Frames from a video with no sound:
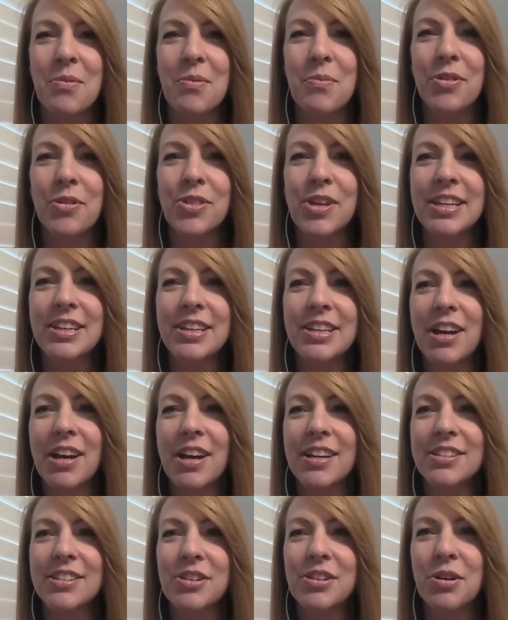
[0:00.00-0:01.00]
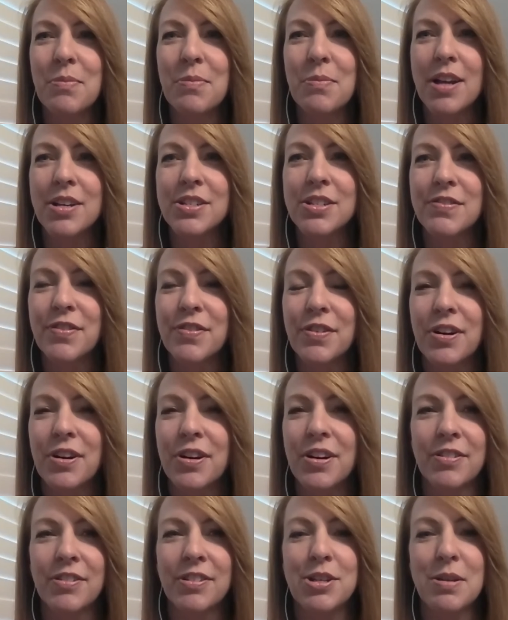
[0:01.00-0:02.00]
Well, thank you guys so much
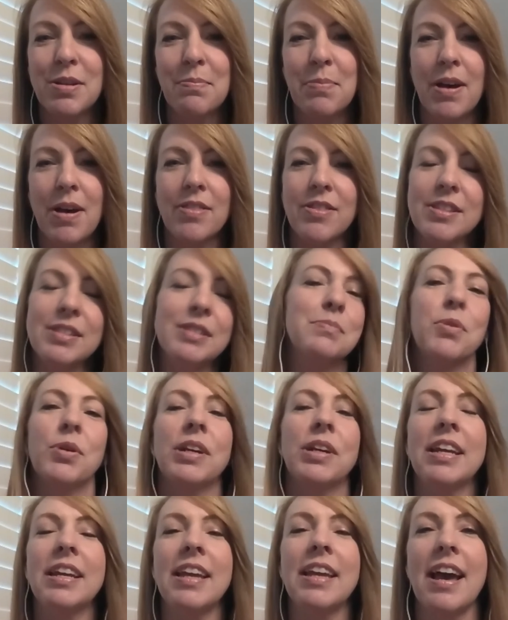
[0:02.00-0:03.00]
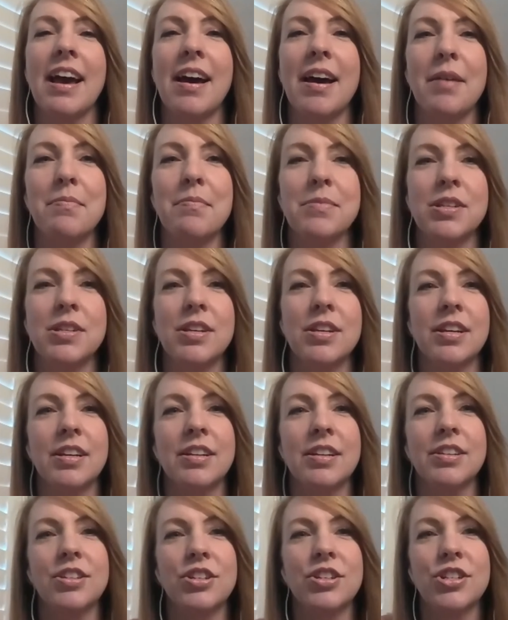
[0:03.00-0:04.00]
for for letting me jump on this morning um,
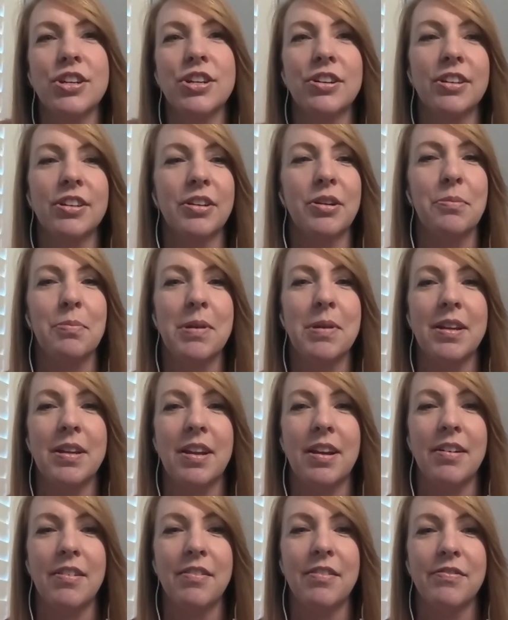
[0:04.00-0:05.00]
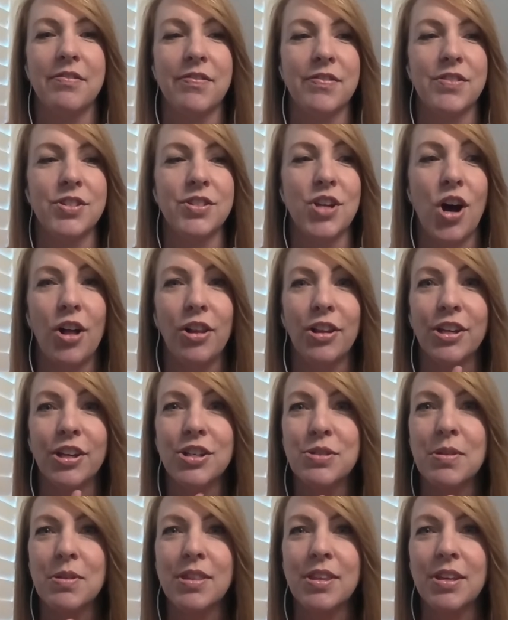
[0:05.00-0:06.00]
to to share a little bit of
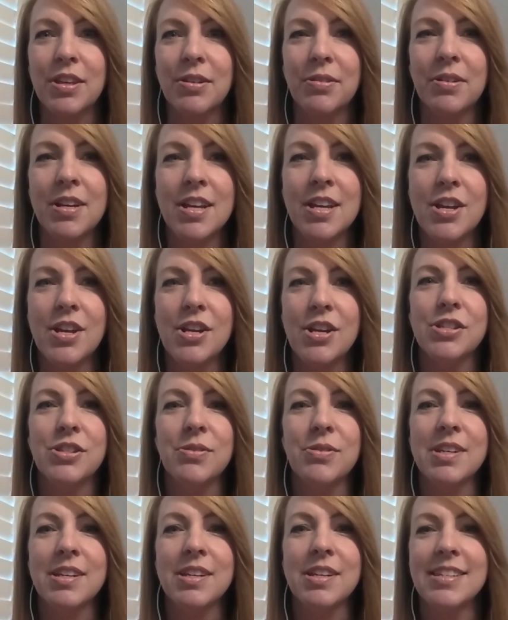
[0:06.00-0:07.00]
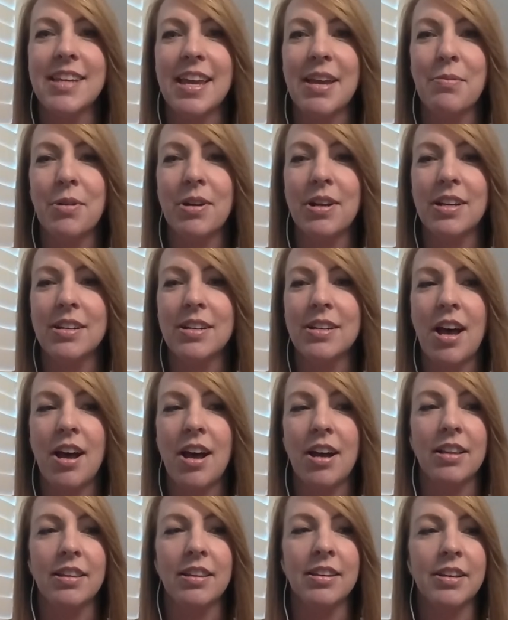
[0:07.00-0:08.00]
knowledge with you. So today we're going to
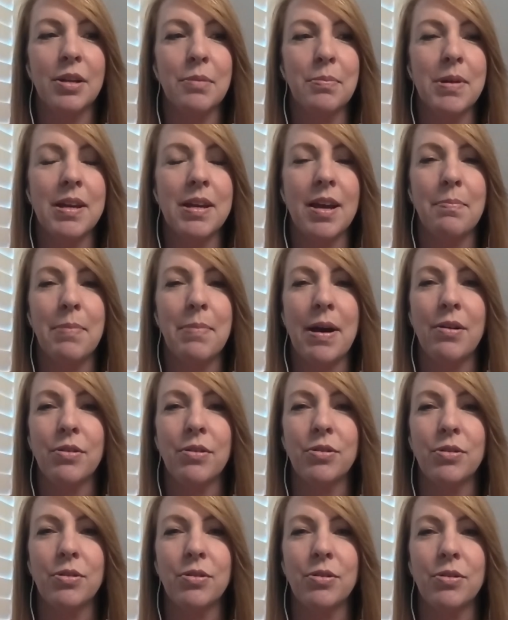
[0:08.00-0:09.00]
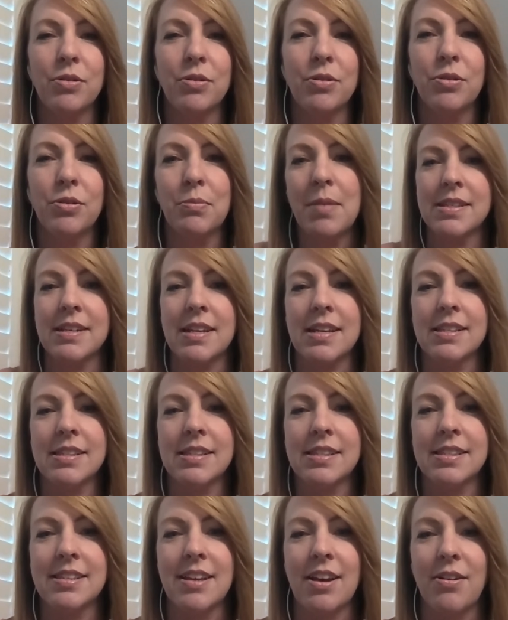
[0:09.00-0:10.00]
talk a little bit about Google My
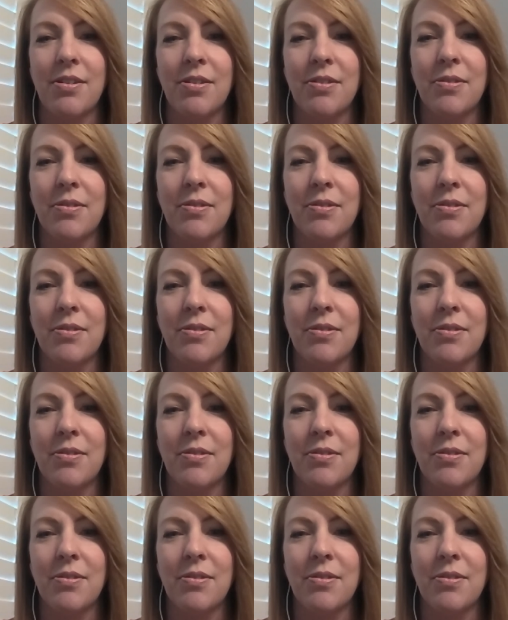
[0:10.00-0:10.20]
Business.